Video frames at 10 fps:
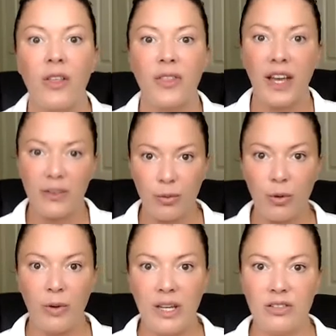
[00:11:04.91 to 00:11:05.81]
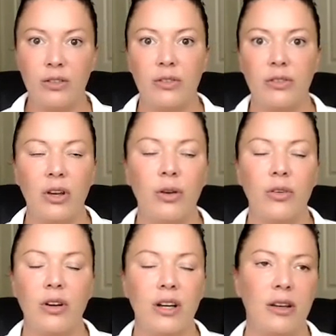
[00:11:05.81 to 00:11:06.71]
That's what we do. So,
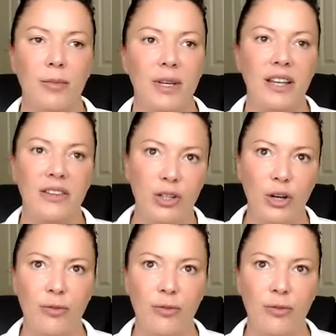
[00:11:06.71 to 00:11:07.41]
I mean, as you know,